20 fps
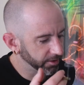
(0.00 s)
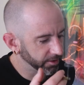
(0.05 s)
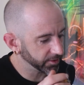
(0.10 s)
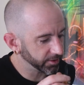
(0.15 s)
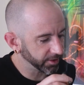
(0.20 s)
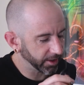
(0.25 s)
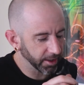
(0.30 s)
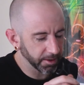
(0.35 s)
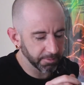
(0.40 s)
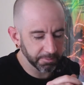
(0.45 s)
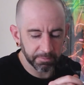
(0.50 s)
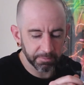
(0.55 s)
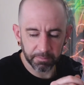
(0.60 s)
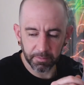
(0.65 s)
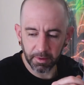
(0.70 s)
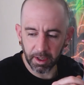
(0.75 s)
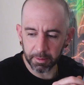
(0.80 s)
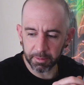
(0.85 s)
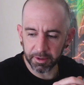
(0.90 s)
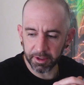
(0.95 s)
same.
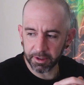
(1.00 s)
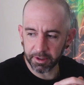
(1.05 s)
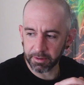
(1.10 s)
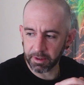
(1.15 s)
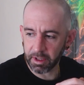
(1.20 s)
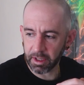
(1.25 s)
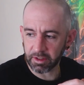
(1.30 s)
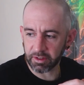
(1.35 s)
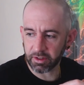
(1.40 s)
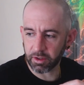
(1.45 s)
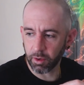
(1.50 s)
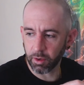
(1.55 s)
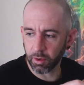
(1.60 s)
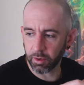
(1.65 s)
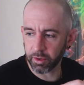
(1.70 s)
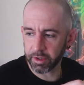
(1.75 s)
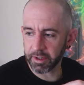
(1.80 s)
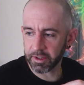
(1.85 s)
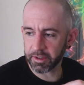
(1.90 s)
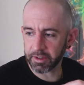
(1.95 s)
I mean, it's
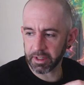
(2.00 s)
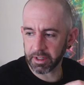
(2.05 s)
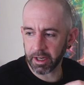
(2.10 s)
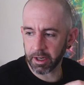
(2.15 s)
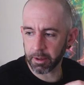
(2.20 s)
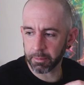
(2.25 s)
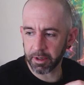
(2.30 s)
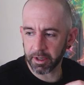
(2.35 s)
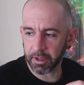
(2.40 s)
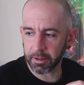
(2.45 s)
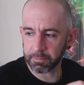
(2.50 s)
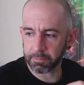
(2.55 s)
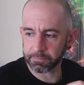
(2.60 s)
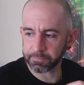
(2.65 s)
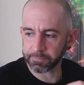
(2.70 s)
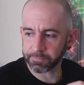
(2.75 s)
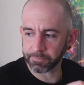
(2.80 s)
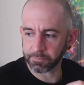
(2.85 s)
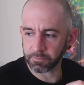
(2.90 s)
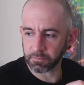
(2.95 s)
cool here and there, but
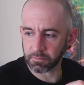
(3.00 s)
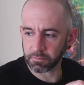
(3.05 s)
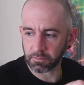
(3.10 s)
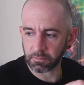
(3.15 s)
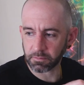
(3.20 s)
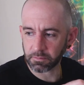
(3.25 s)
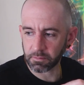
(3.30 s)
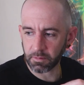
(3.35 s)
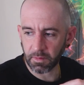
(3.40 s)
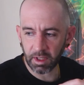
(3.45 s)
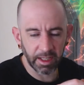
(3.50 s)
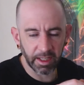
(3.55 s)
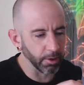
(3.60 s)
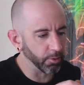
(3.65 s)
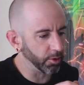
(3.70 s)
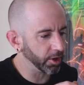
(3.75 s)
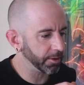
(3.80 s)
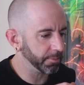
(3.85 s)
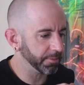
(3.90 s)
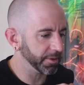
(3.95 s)
it
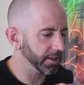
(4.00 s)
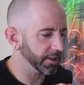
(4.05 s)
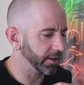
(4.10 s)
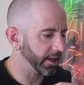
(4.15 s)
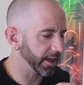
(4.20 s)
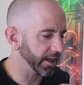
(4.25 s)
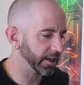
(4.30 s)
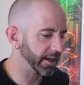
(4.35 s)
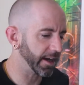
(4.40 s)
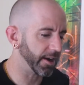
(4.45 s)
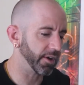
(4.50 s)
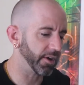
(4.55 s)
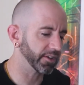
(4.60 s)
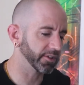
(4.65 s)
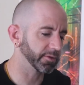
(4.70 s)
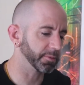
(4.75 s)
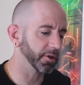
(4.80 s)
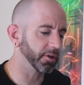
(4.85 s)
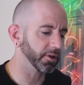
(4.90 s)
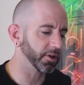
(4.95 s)
wouldn't be like how I
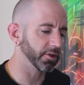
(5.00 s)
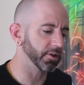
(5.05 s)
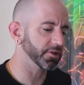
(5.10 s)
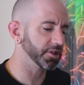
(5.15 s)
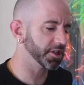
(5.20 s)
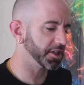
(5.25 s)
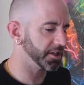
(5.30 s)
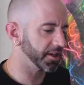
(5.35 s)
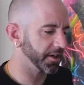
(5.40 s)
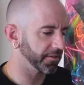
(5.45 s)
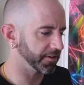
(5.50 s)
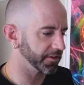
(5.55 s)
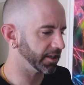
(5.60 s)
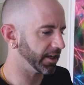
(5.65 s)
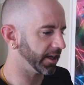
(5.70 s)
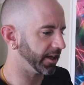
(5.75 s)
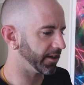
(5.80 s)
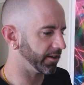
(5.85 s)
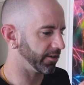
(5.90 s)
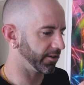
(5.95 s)
smoke OG every
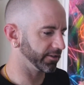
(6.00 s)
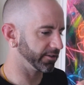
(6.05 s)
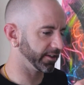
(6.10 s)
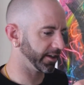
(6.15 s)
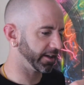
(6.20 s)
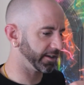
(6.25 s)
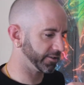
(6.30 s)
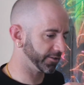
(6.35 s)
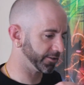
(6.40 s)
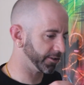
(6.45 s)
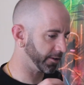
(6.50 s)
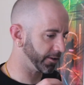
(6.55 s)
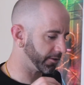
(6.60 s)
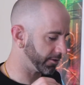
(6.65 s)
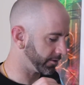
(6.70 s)
day, all day, you know?